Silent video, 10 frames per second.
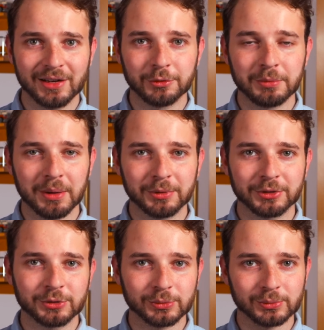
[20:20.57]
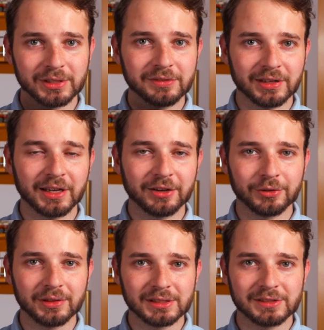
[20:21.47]
Remember to leave a like
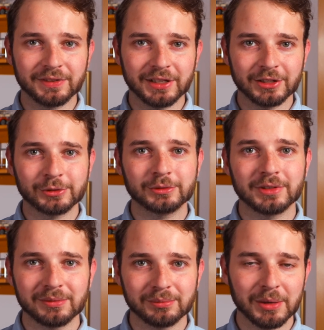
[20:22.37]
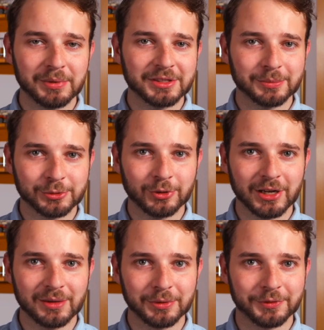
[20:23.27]
on this video and maybe
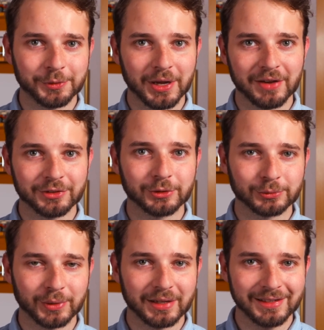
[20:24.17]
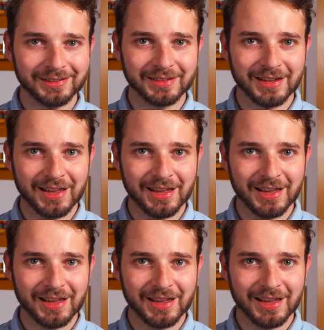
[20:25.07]
subscribe if you haven't already.